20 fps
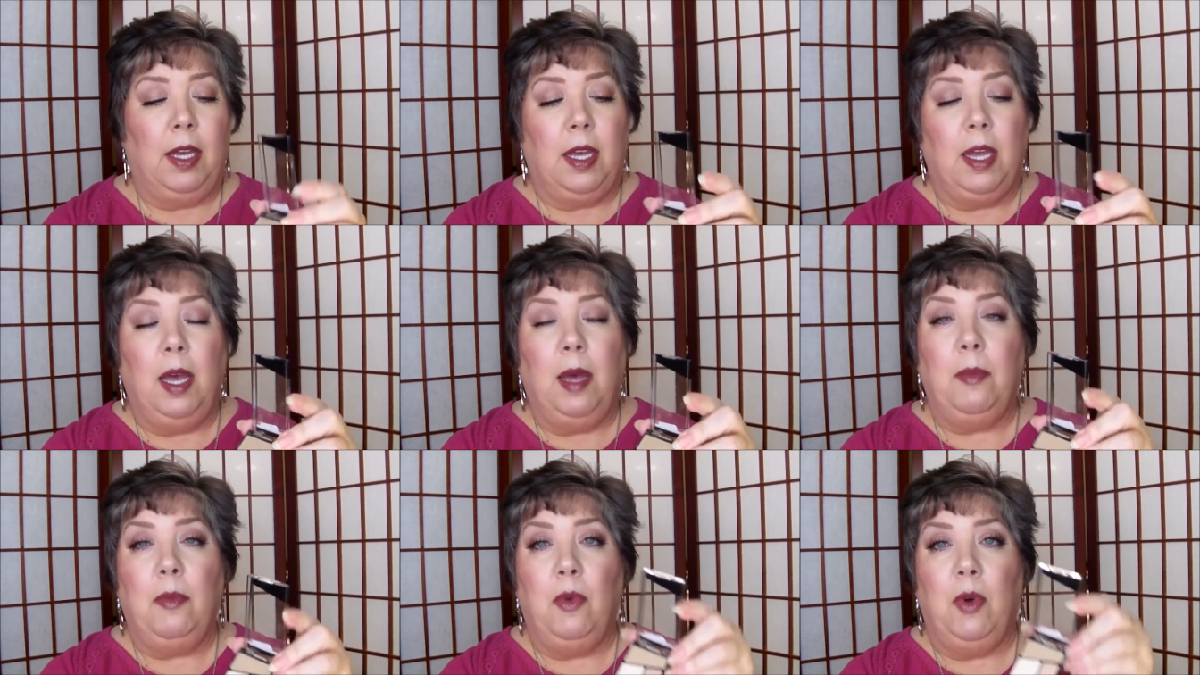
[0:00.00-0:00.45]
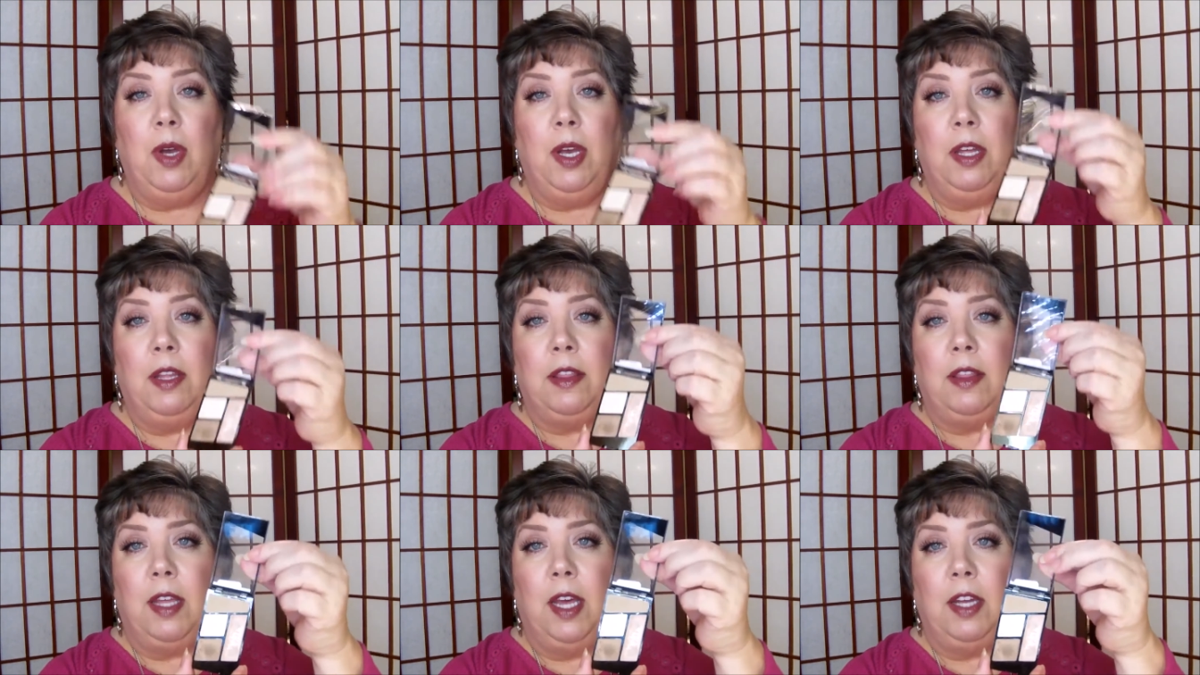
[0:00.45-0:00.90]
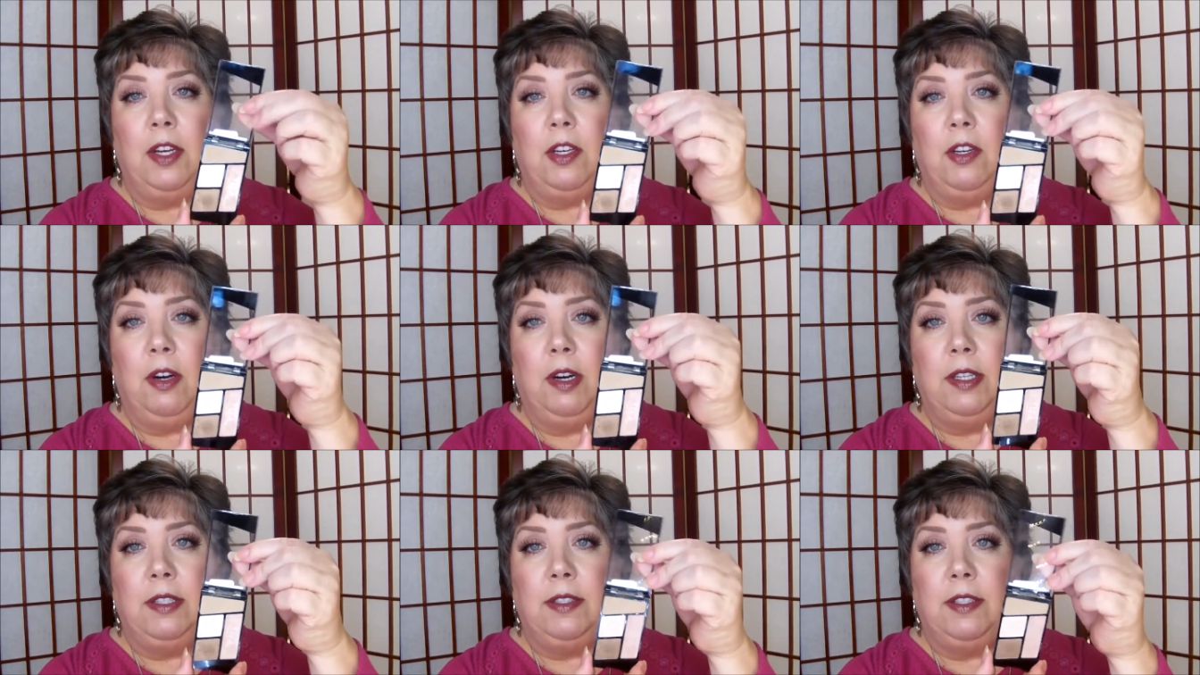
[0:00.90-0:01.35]
come with a
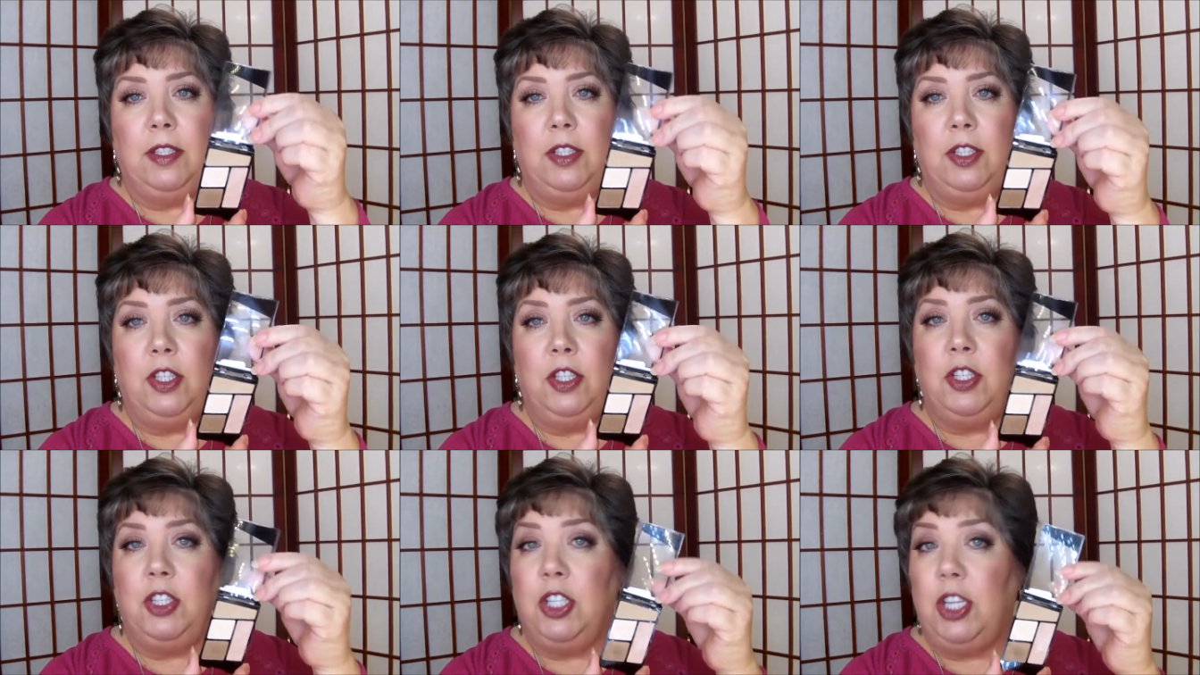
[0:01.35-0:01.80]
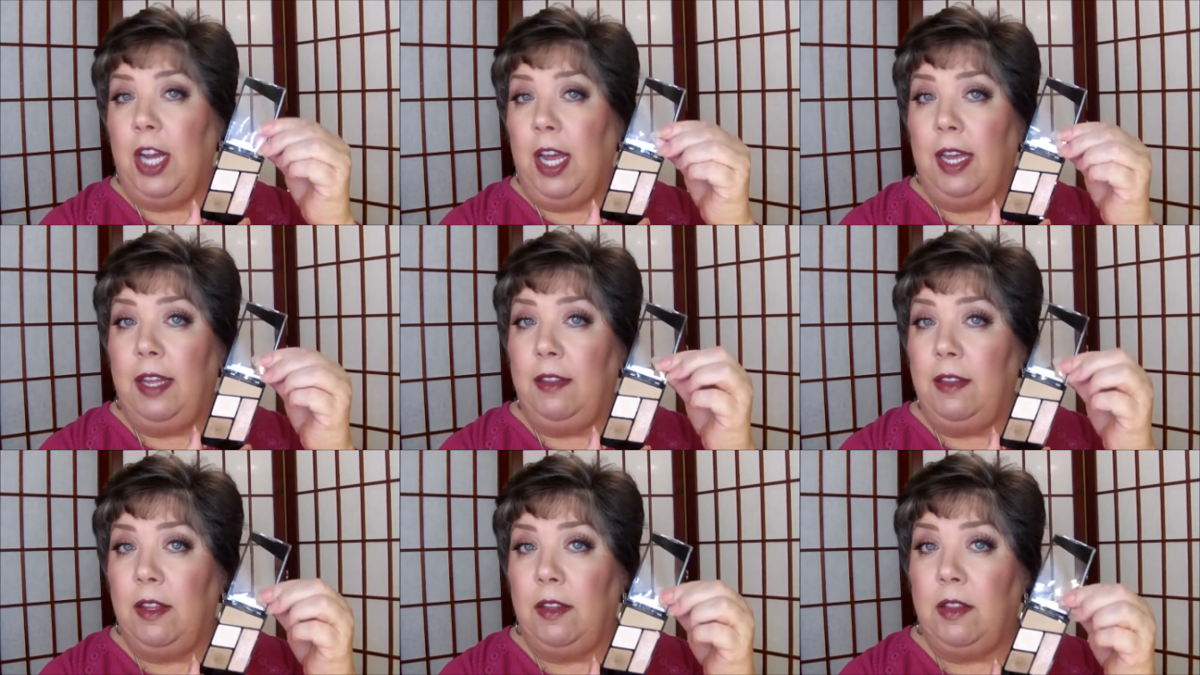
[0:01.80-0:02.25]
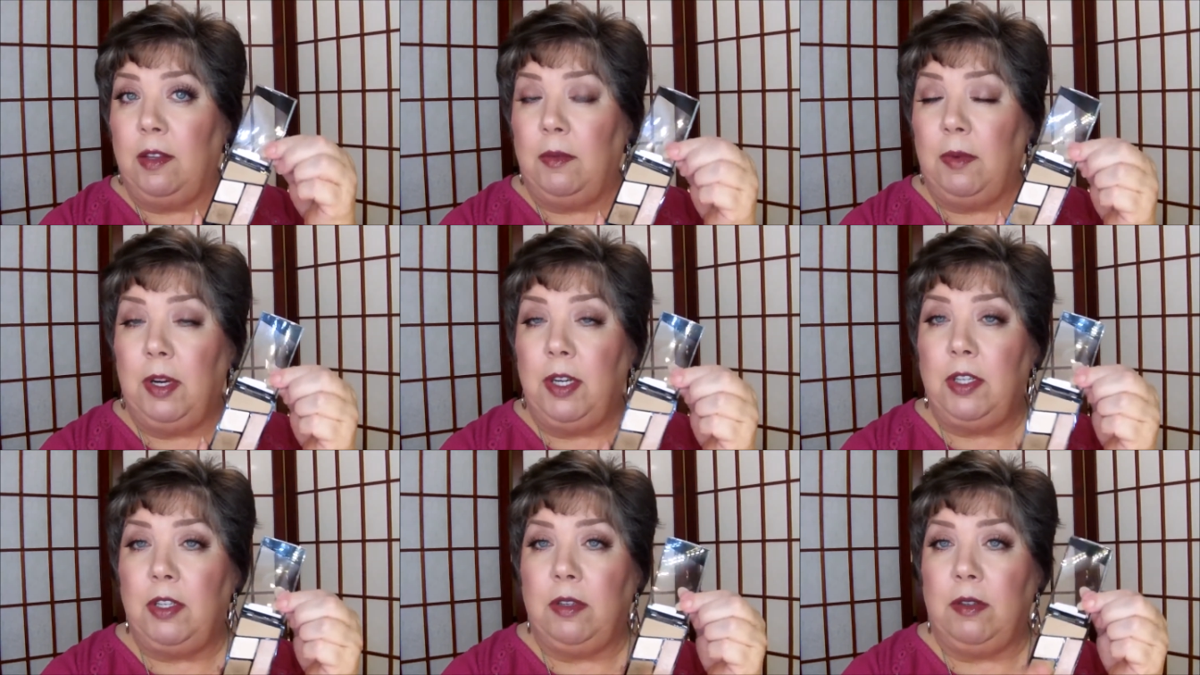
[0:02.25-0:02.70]
transition shade that the
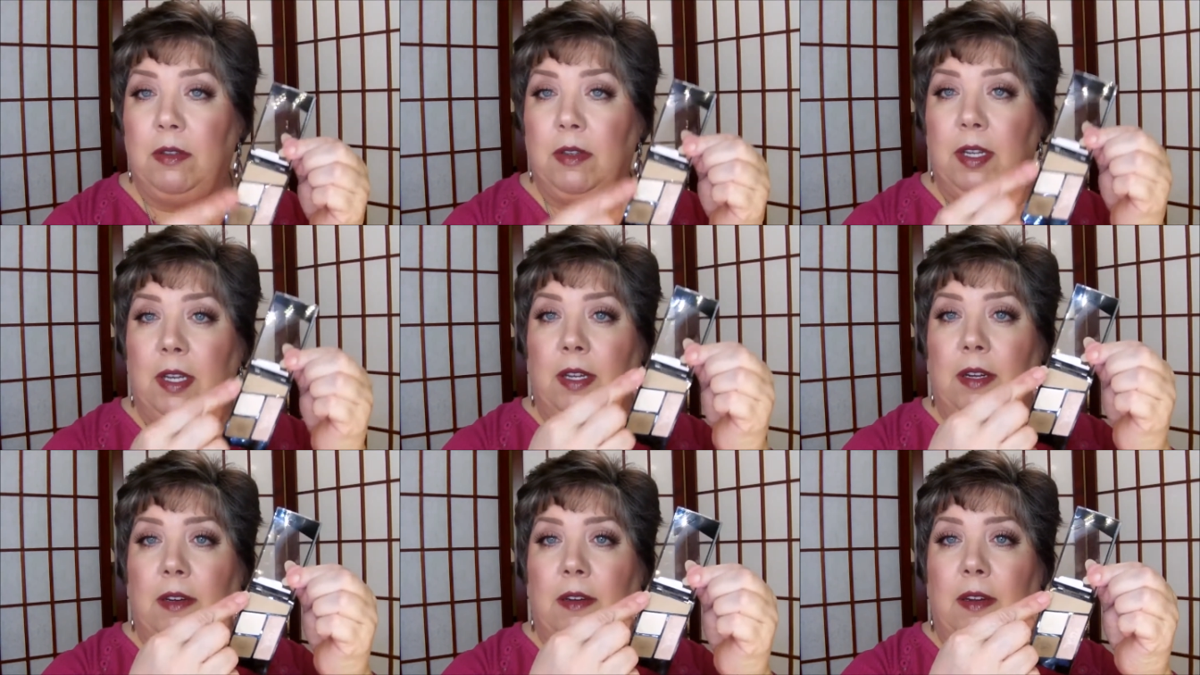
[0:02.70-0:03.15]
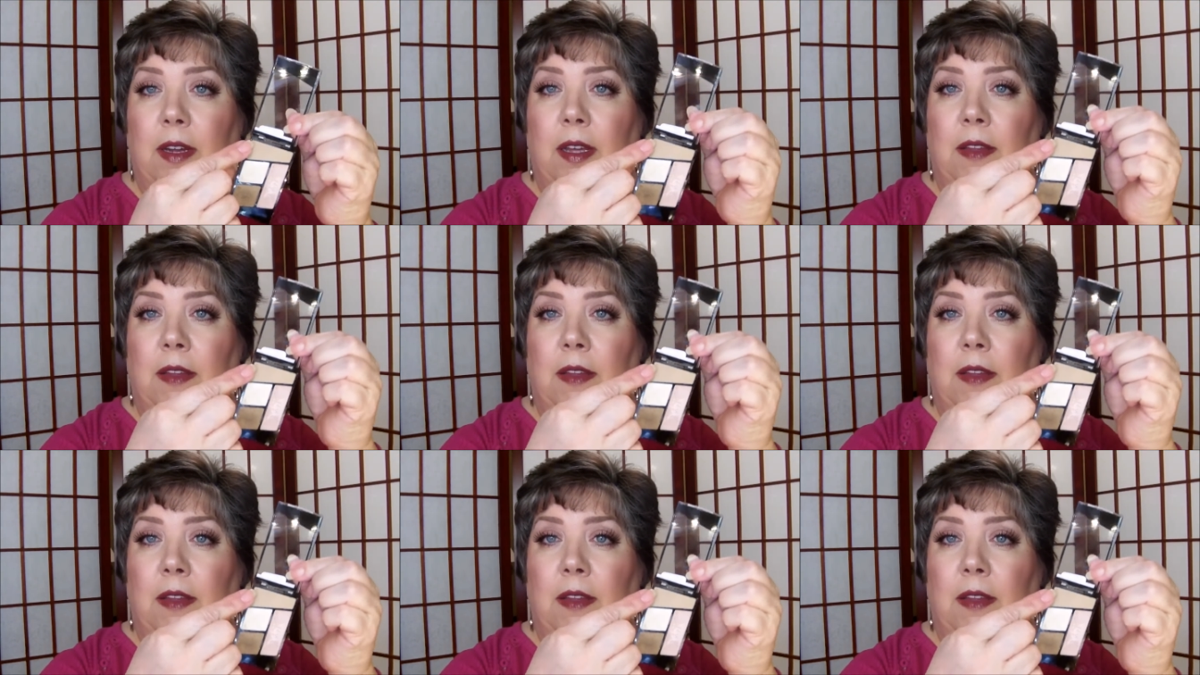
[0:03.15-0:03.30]
original didn't,